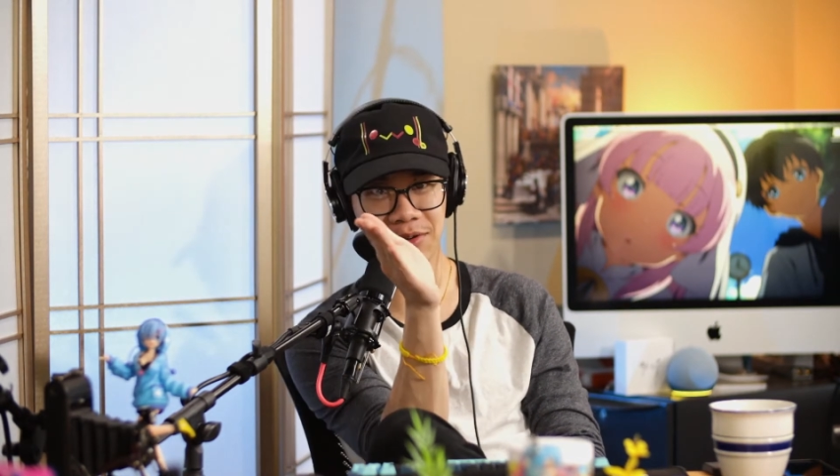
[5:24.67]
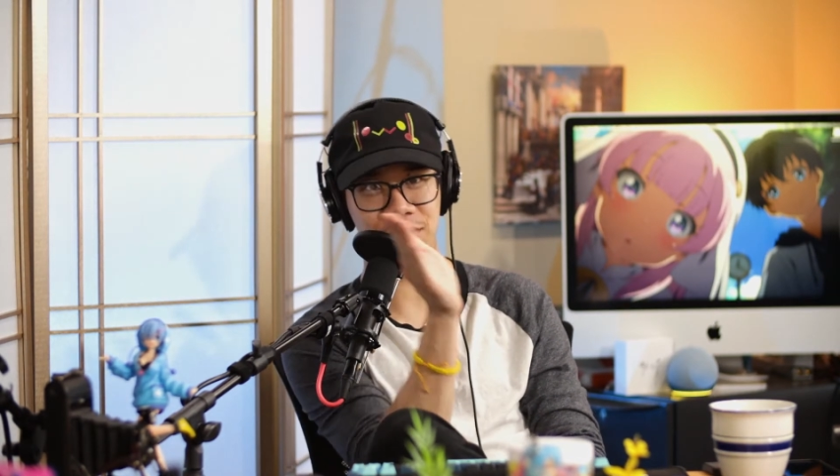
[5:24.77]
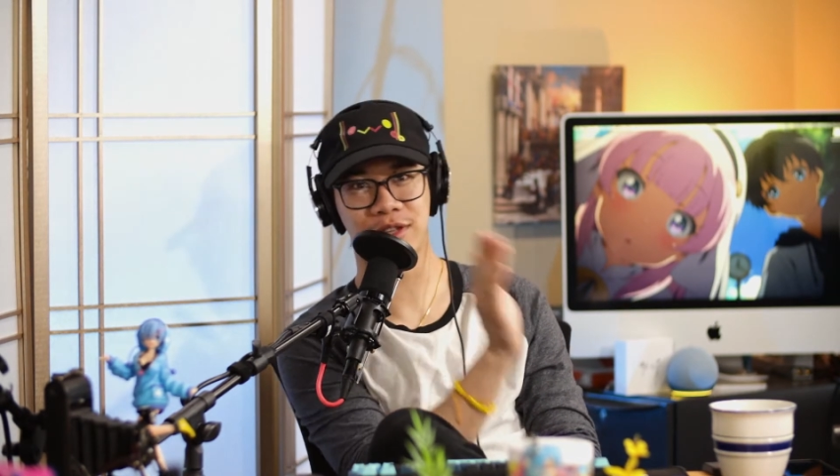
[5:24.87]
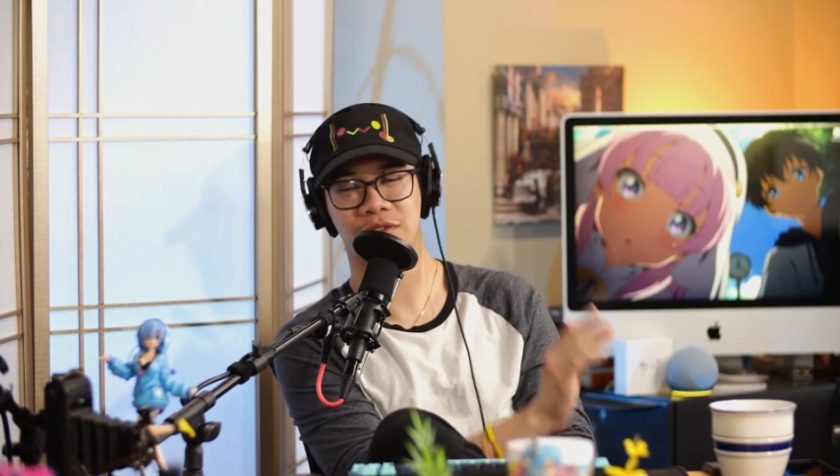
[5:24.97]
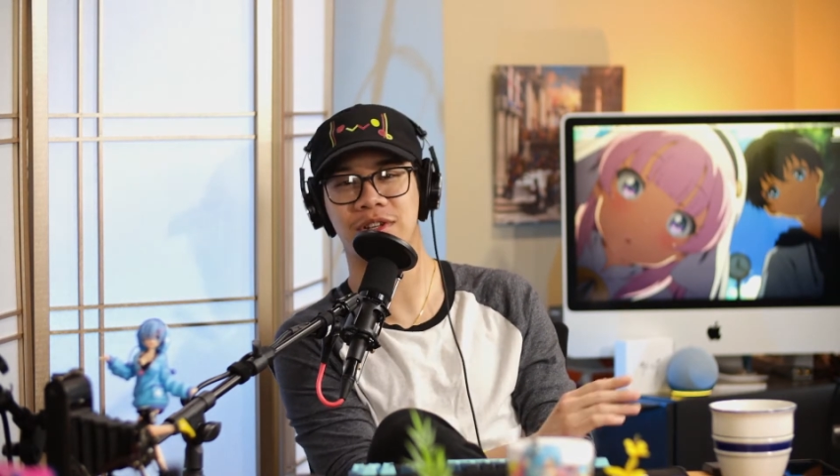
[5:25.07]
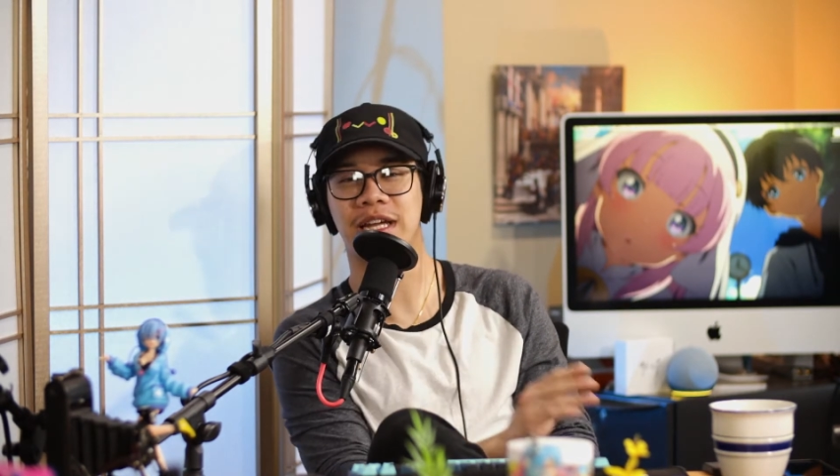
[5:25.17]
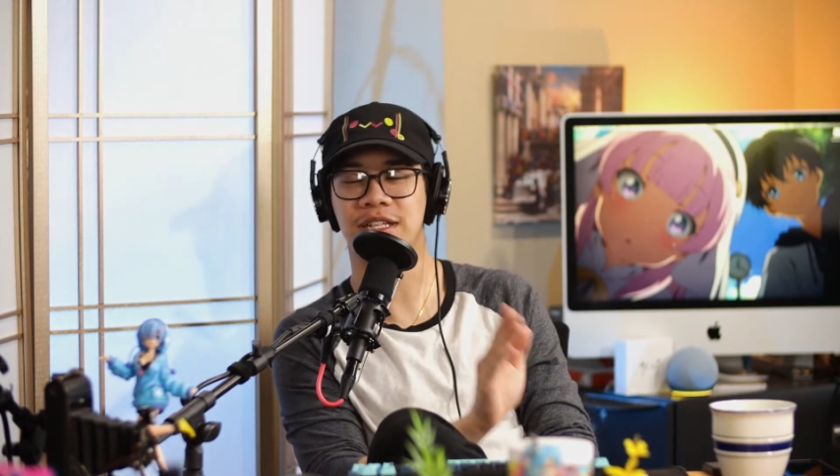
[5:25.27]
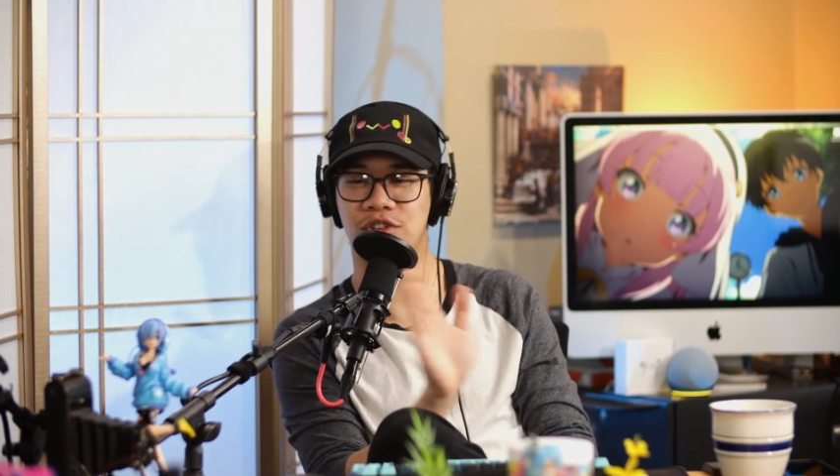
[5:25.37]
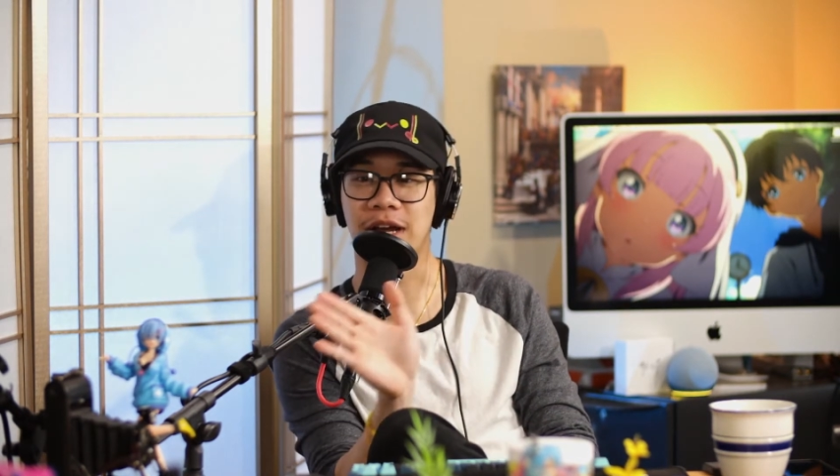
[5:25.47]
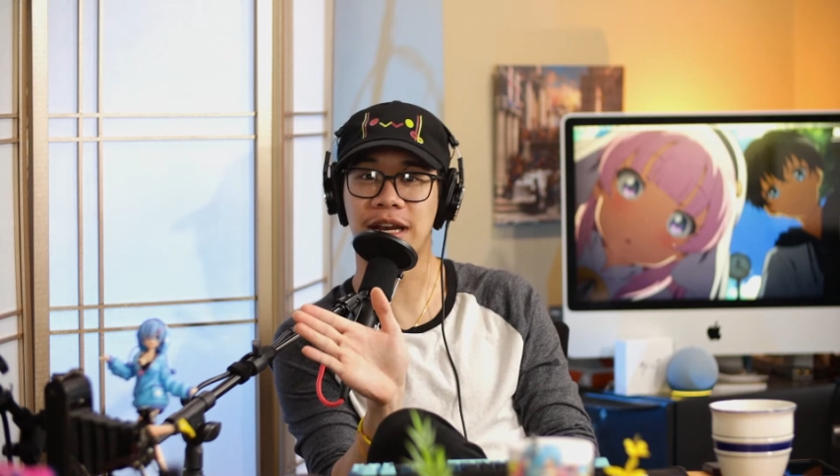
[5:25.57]
NORTH if you'd like
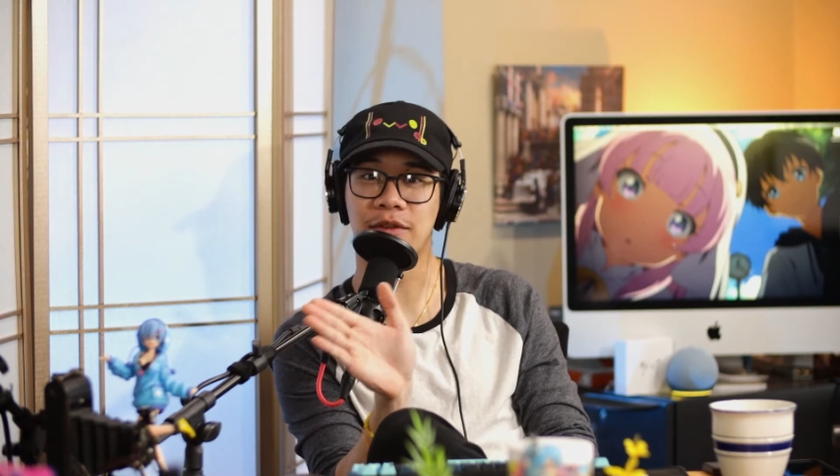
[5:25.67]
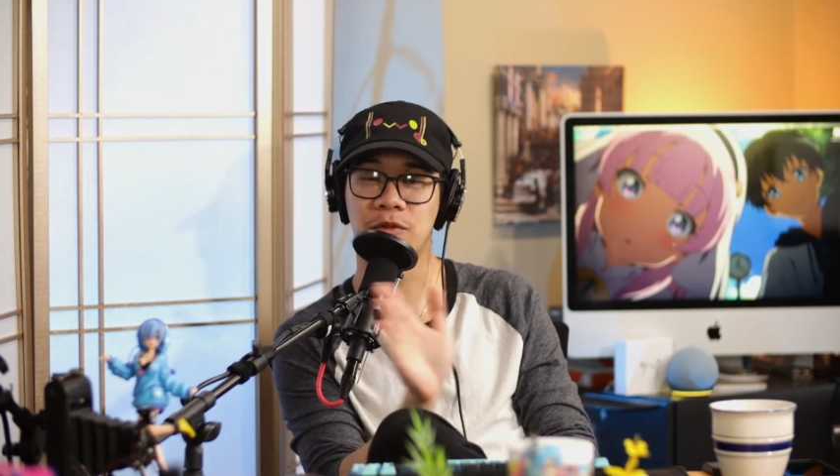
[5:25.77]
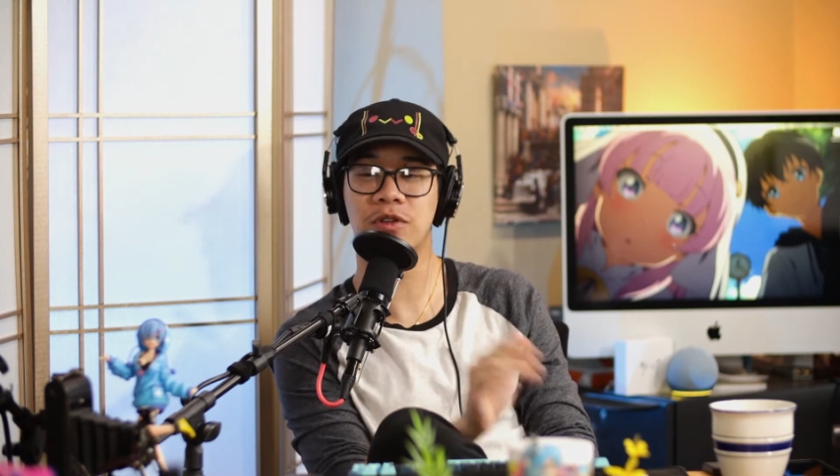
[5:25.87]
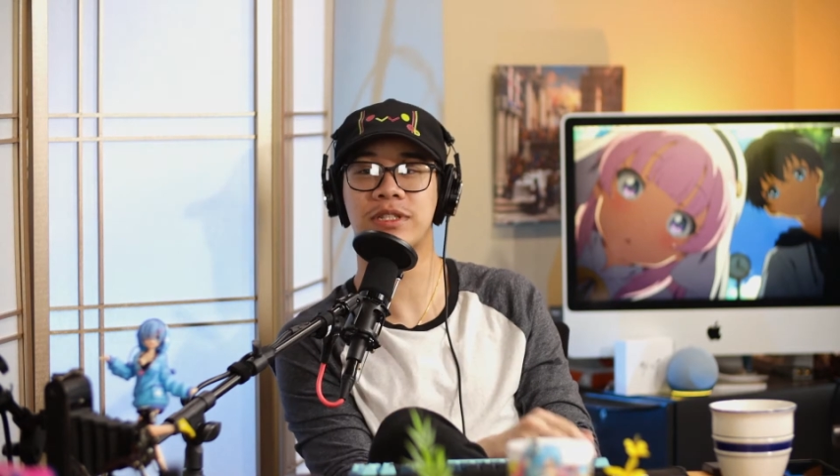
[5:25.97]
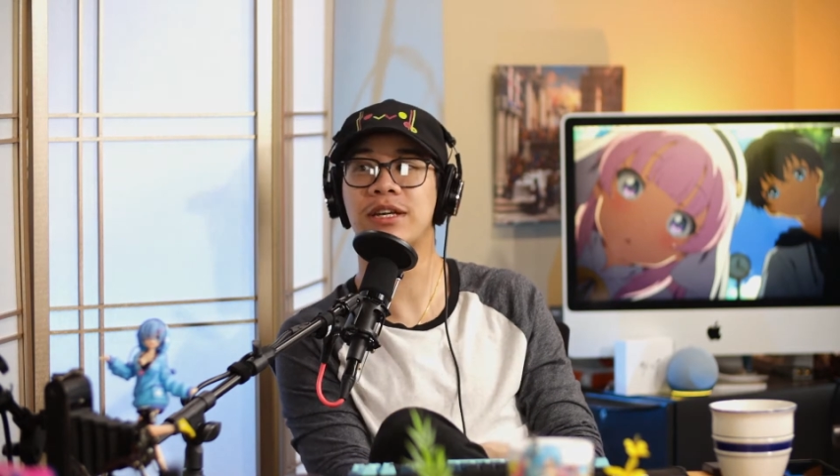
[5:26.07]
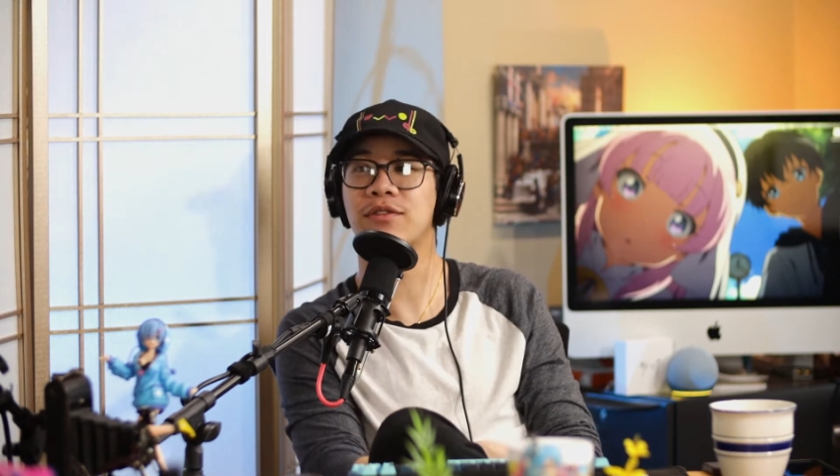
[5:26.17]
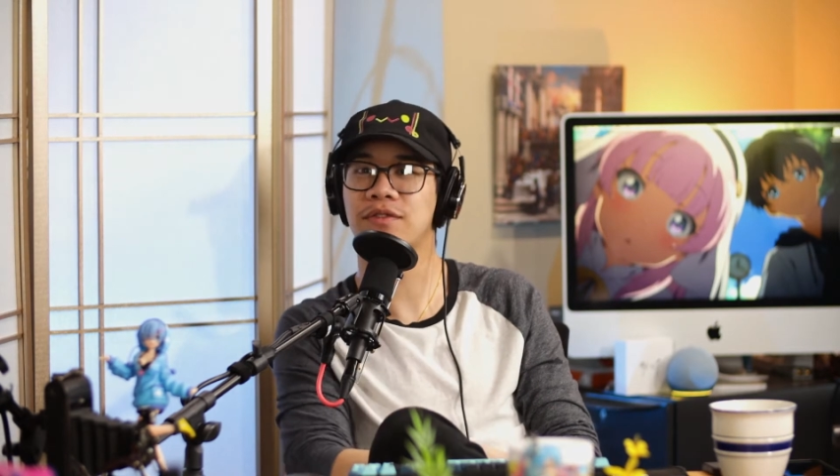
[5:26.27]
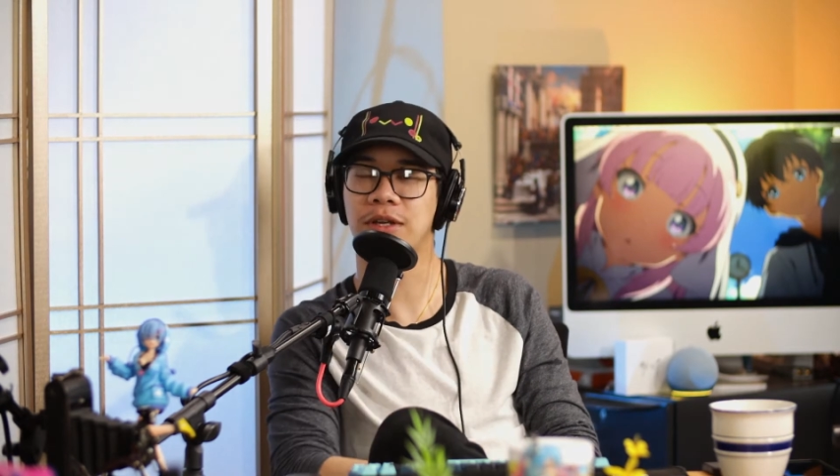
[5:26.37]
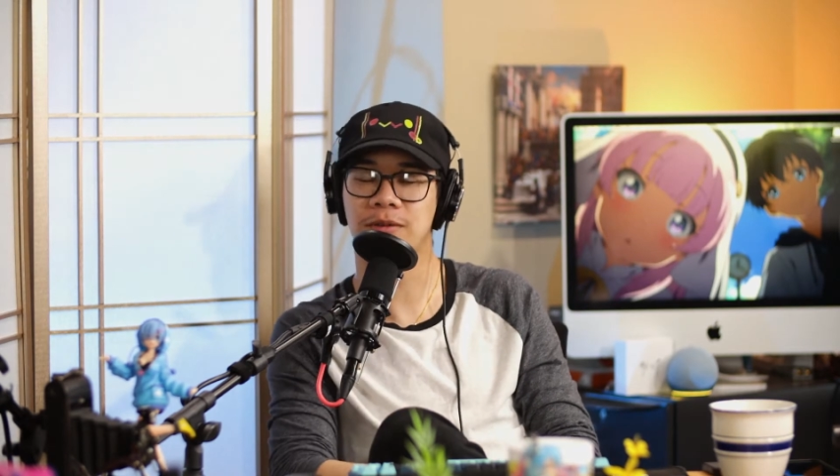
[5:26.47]
to try it out for yourself.